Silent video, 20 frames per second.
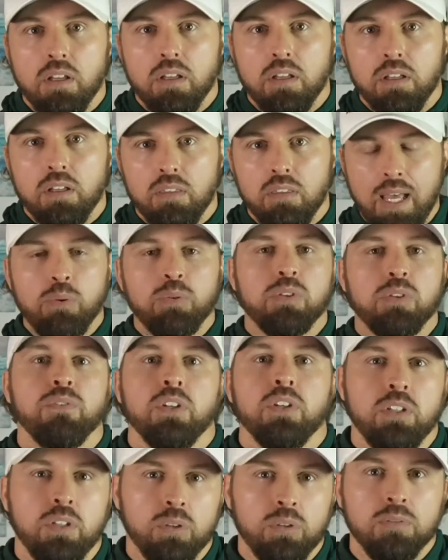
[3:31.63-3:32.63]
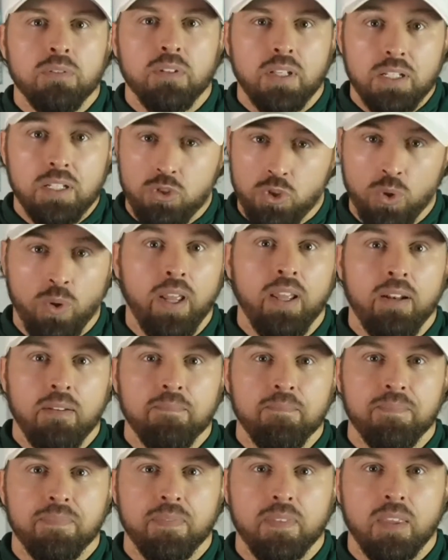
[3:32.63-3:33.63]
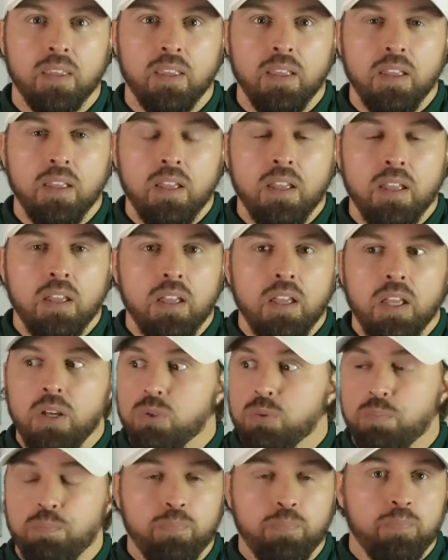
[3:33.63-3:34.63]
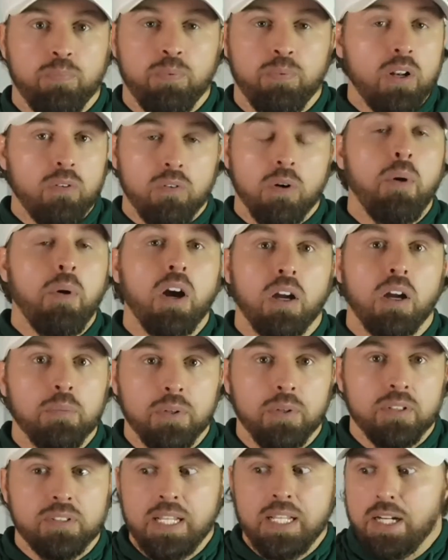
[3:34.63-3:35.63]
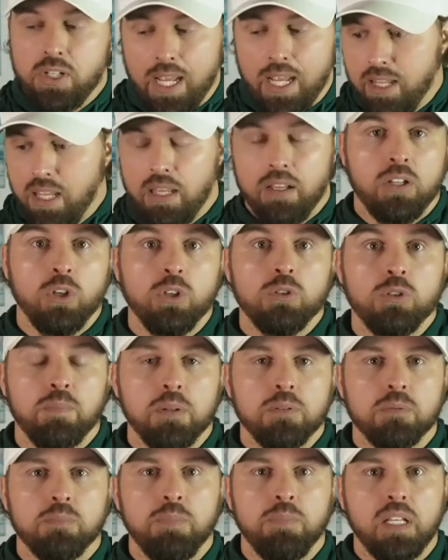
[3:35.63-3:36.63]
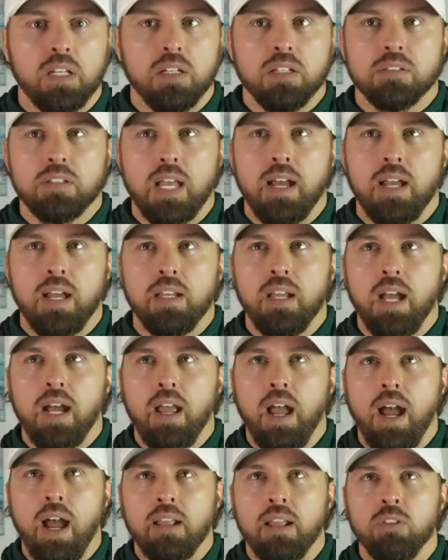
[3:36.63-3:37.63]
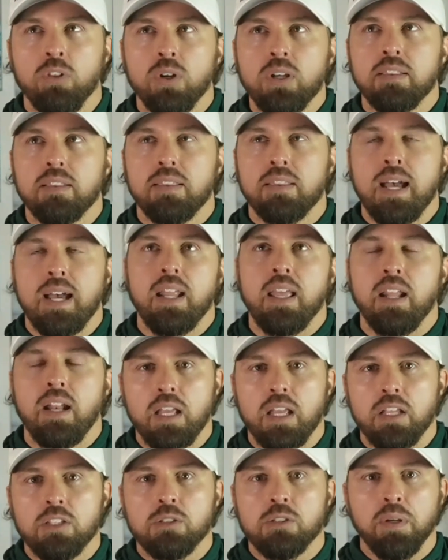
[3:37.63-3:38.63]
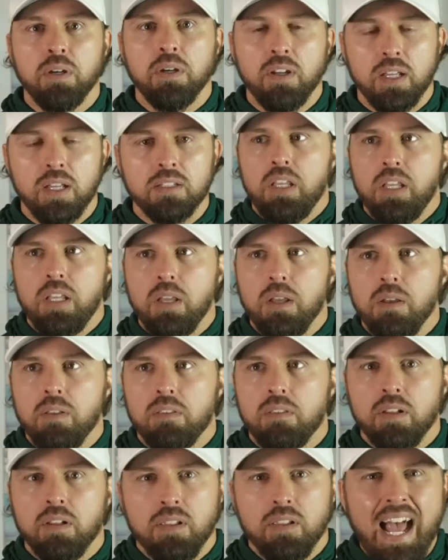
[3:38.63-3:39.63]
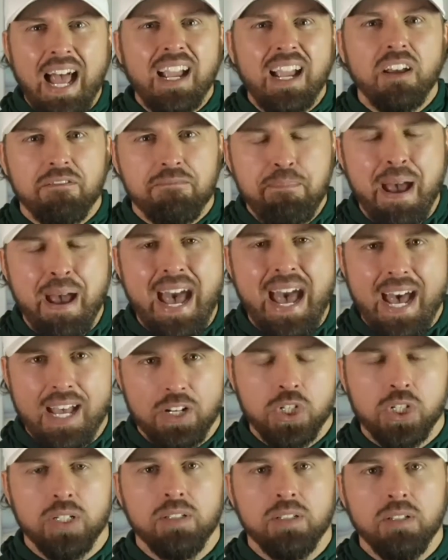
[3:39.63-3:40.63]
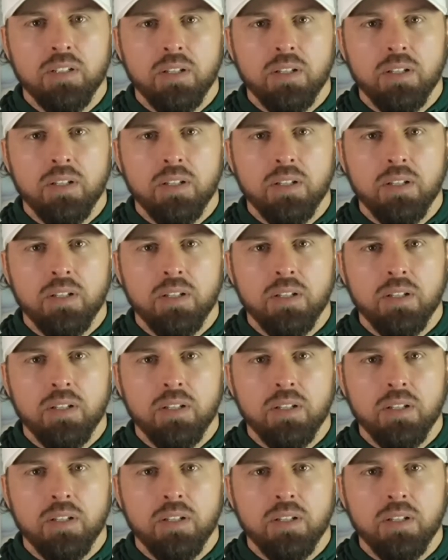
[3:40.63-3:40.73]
that was for you. Enjoy it. Pretty remarkable. It's actually, I get goosebumps because I look at that and I experience the lack of passion